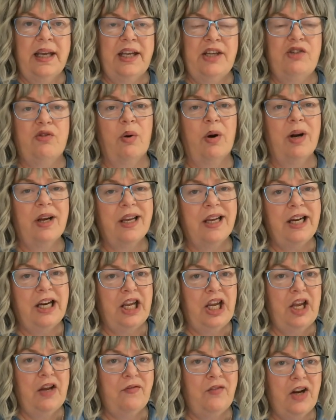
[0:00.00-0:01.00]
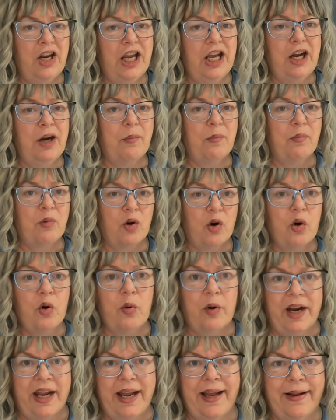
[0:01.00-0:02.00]
drunken evening in a
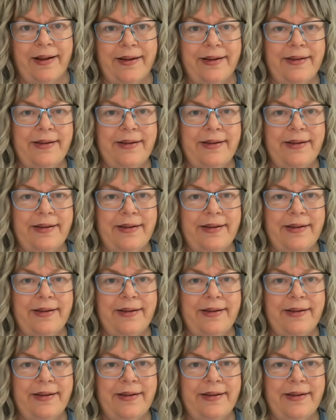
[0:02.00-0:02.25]
brewery,